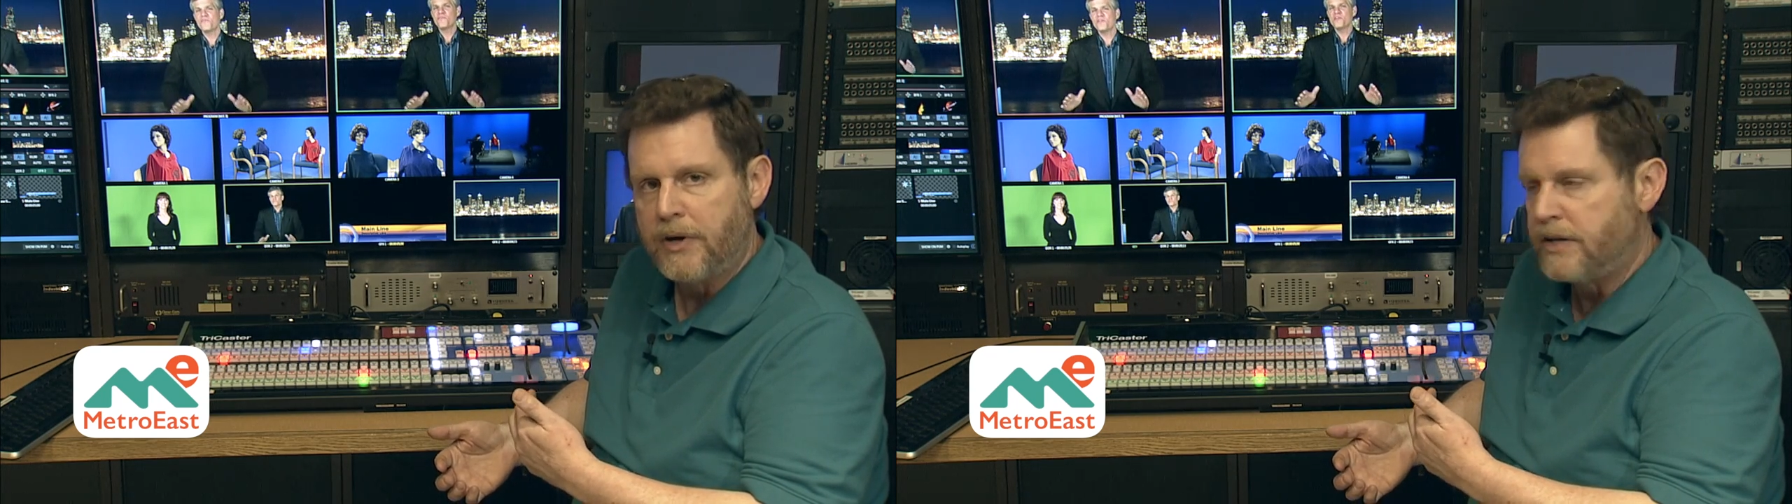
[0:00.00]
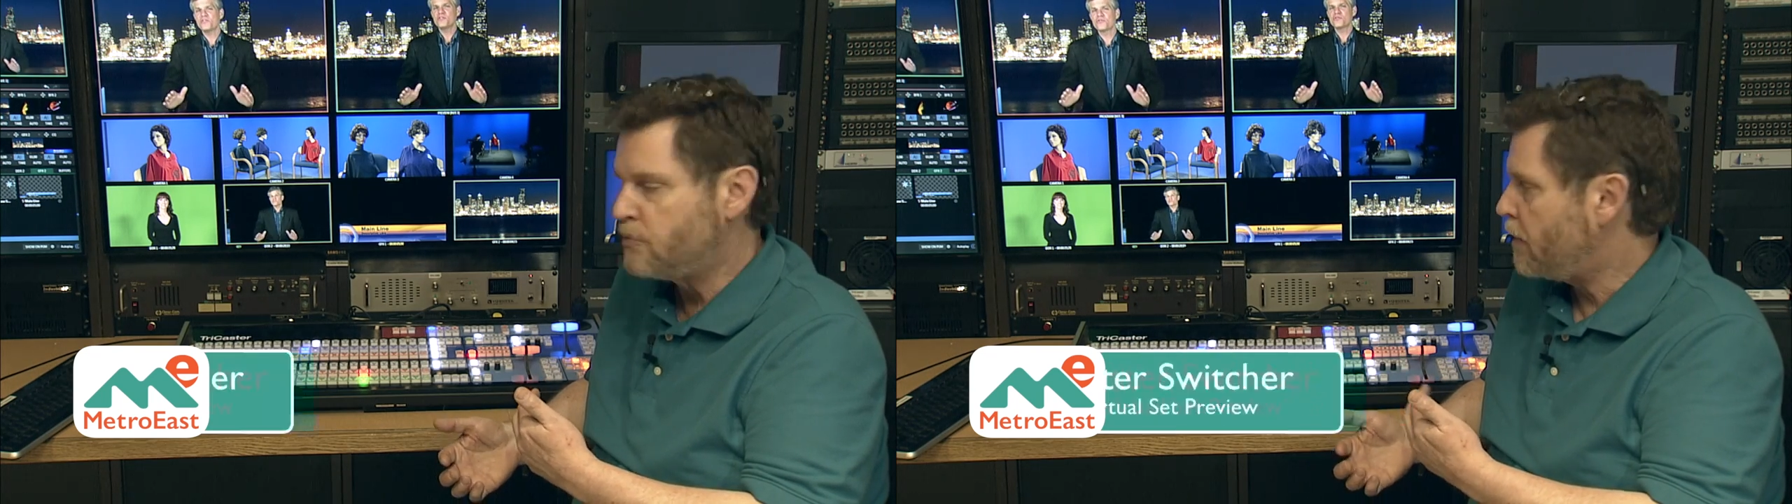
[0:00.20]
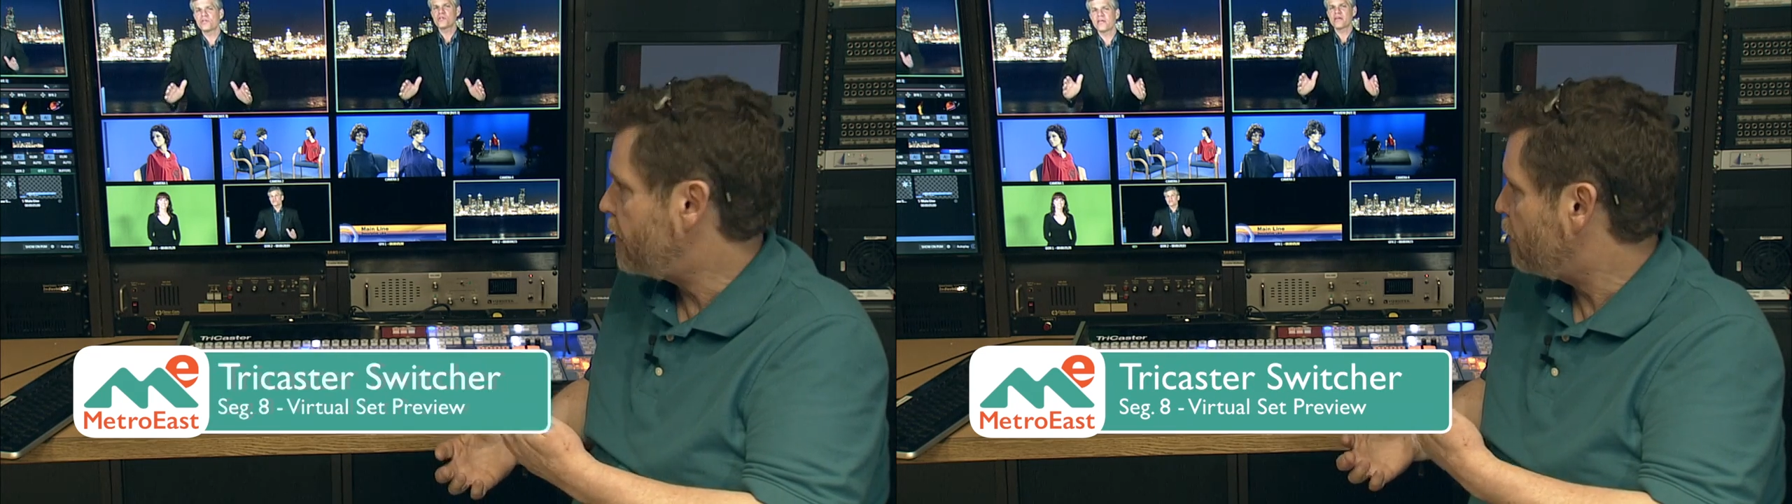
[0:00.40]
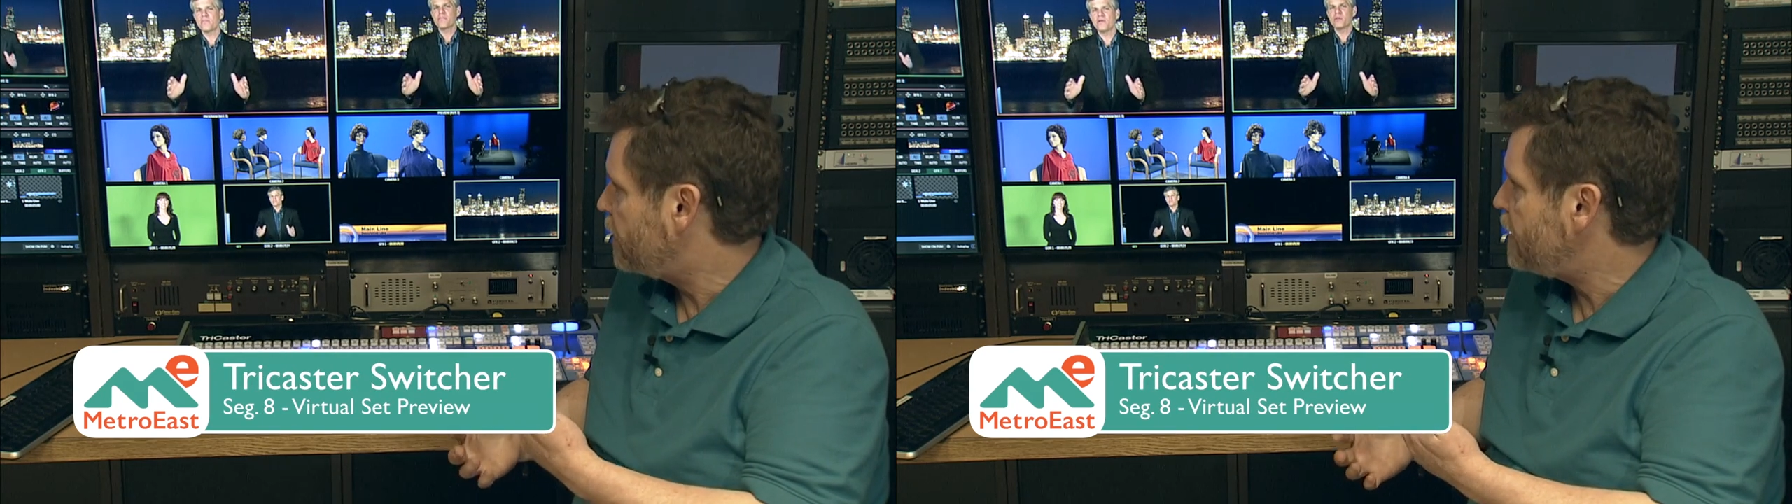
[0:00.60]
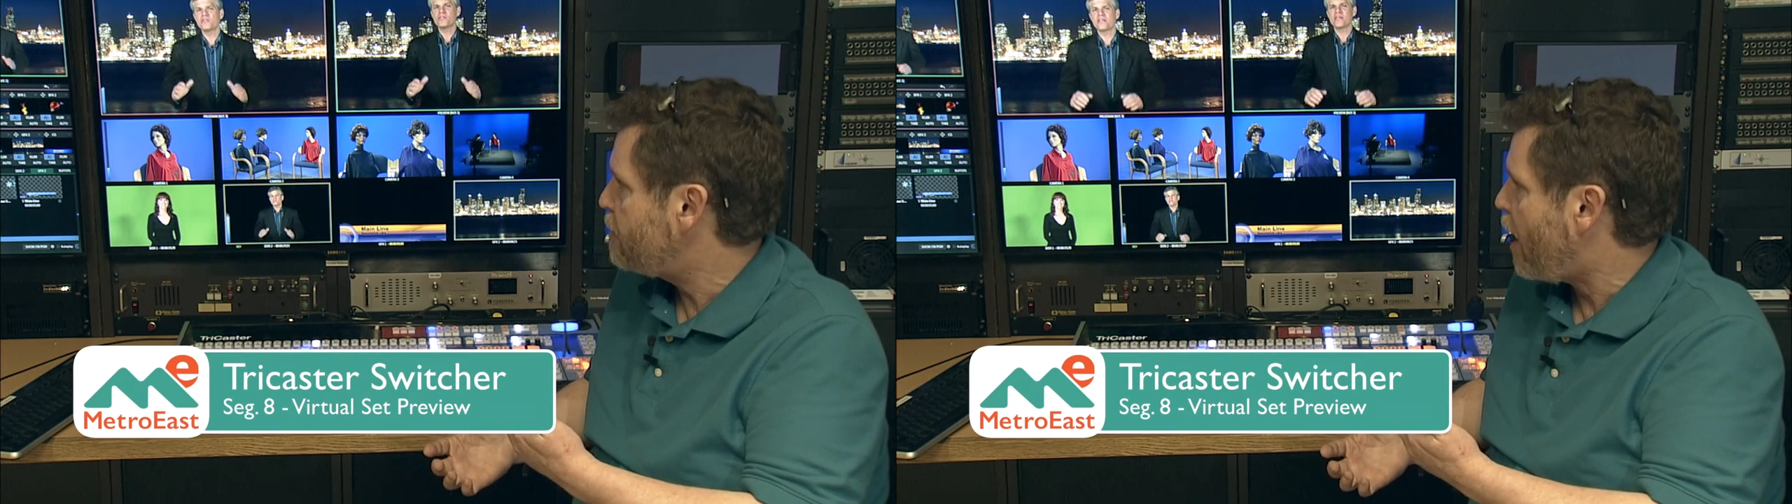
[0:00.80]
but it's one of the
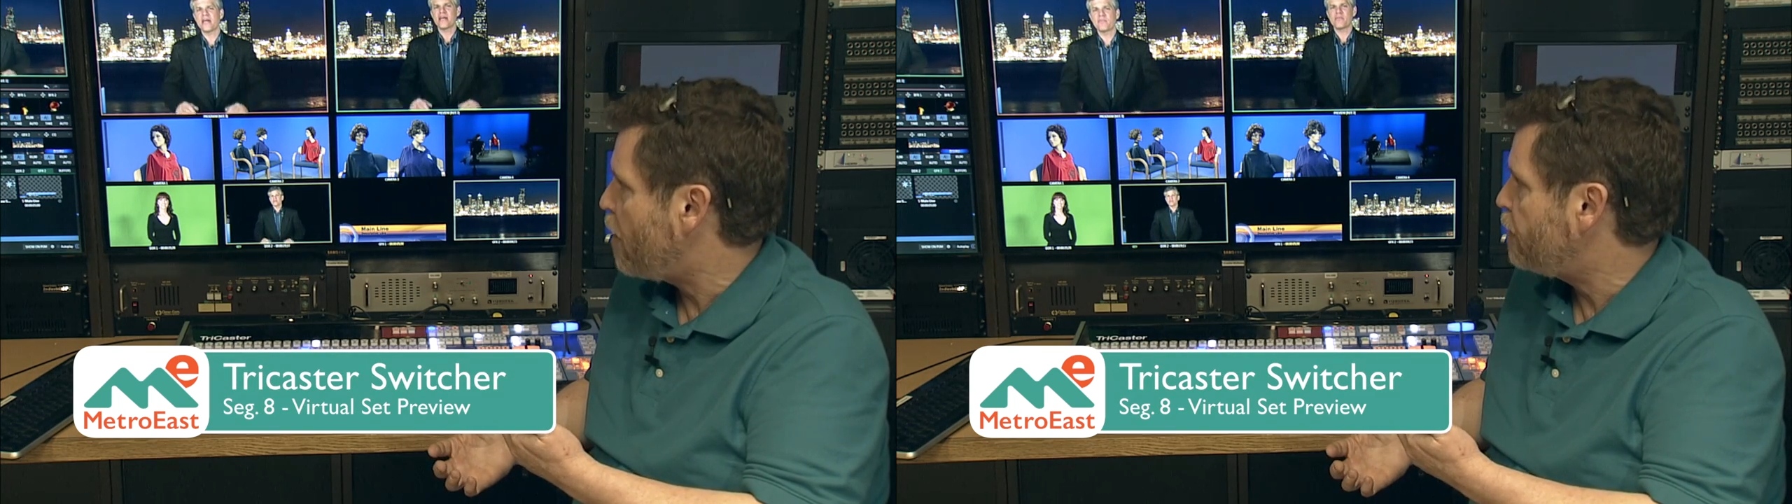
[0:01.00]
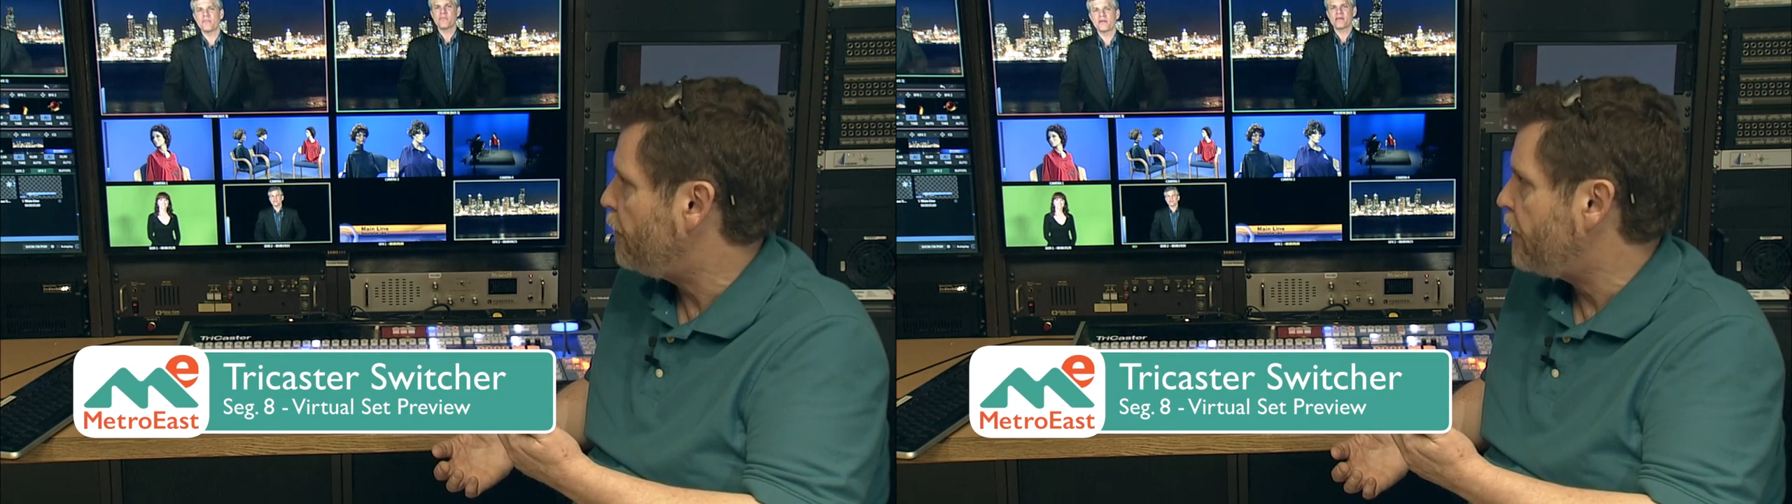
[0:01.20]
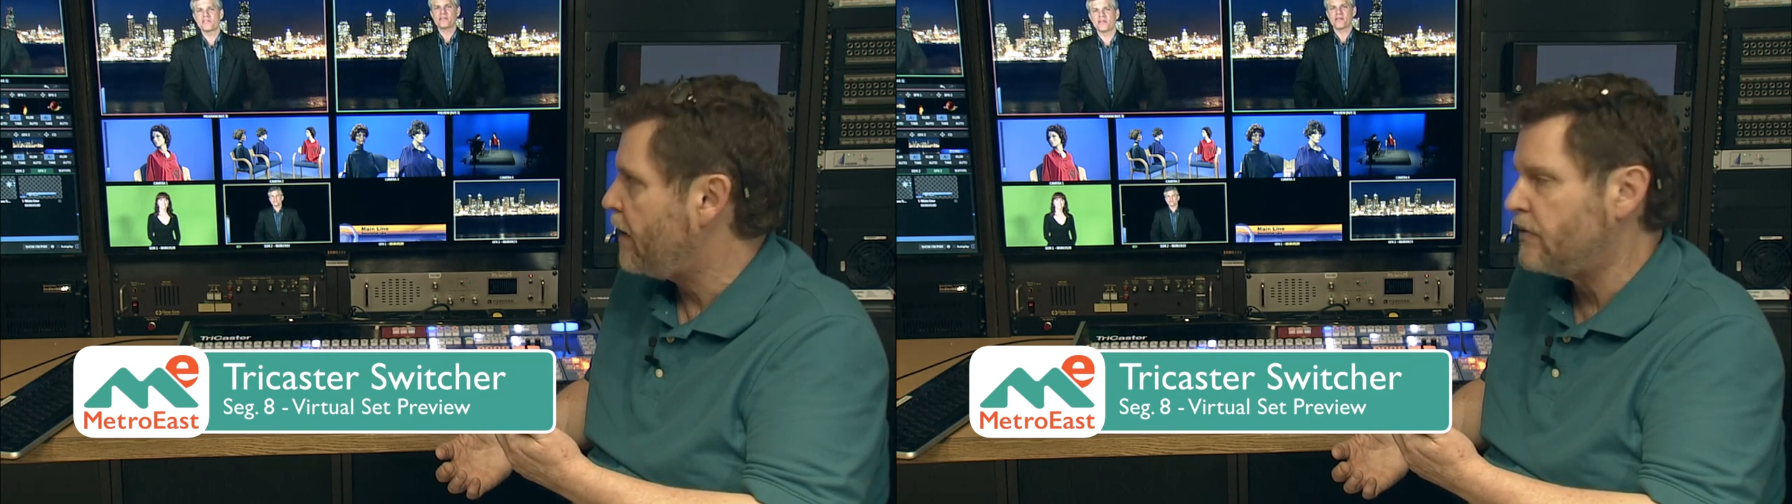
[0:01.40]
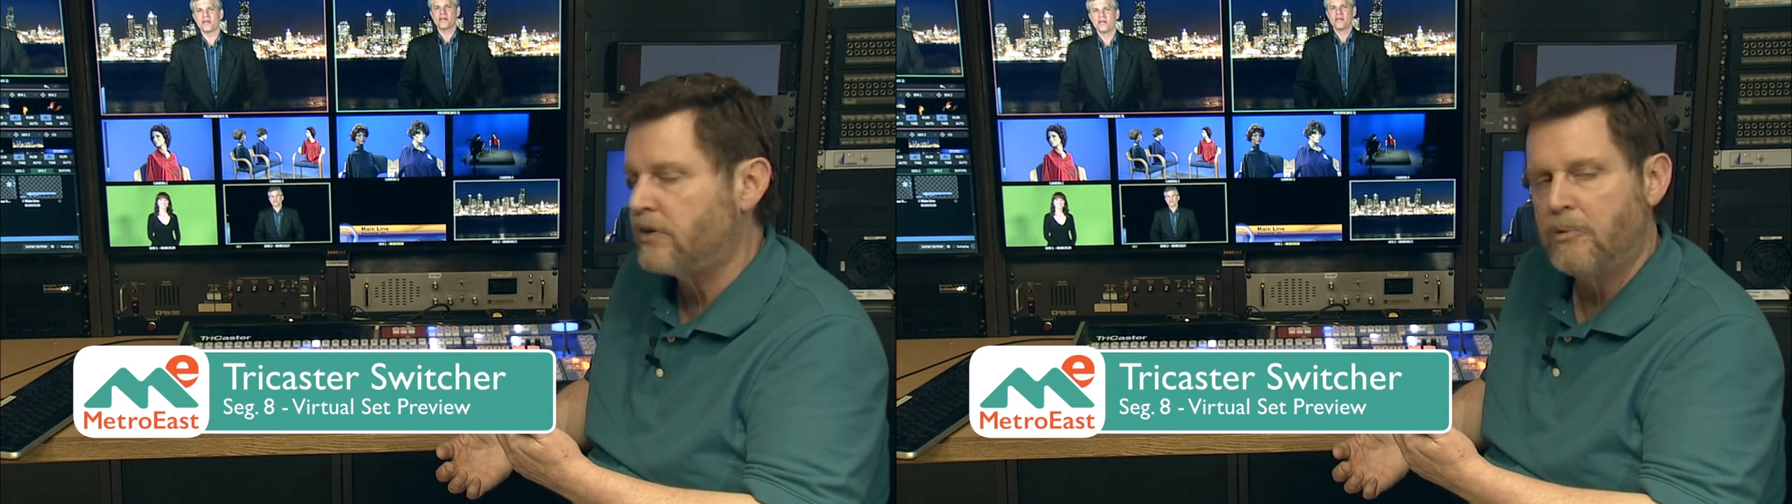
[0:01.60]
really powerful things